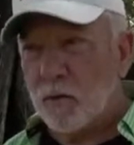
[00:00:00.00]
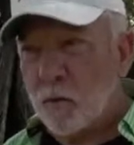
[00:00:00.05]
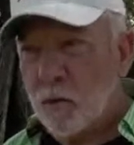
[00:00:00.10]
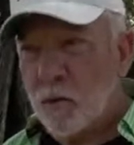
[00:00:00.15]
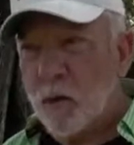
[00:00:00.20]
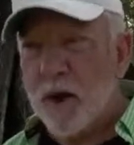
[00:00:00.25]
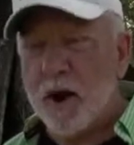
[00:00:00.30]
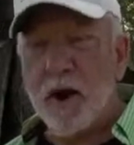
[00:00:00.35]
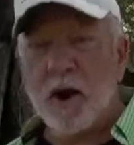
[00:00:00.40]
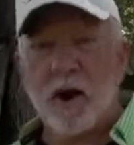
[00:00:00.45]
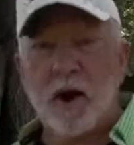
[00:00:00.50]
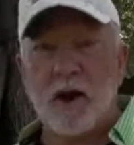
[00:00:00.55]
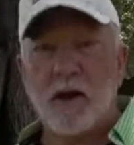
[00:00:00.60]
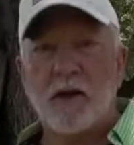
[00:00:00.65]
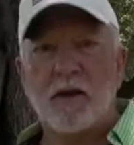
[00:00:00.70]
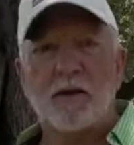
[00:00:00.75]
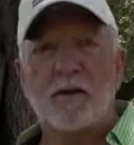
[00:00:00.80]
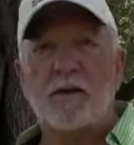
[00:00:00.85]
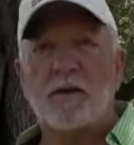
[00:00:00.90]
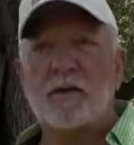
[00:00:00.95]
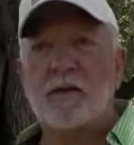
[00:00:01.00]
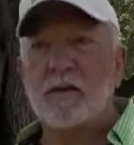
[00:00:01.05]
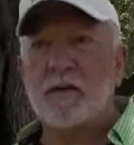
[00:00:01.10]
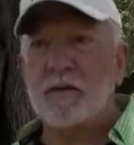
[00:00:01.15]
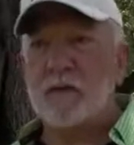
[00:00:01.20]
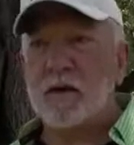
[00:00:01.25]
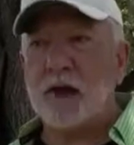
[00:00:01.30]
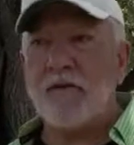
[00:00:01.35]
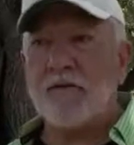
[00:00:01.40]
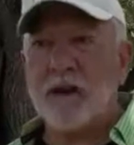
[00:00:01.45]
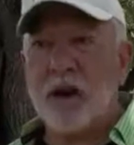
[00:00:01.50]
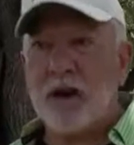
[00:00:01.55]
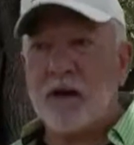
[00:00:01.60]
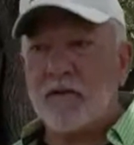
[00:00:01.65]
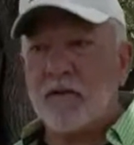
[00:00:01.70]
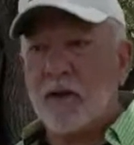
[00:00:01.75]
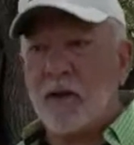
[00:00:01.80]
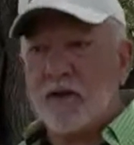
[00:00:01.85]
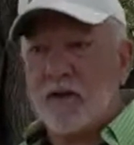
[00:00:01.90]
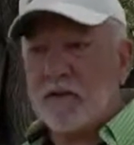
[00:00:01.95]
wear it. I've got
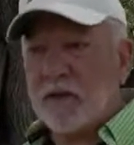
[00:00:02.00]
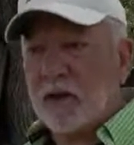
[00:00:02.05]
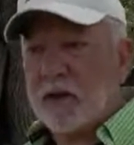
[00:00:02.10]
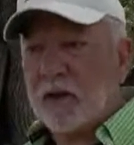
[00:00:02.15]
a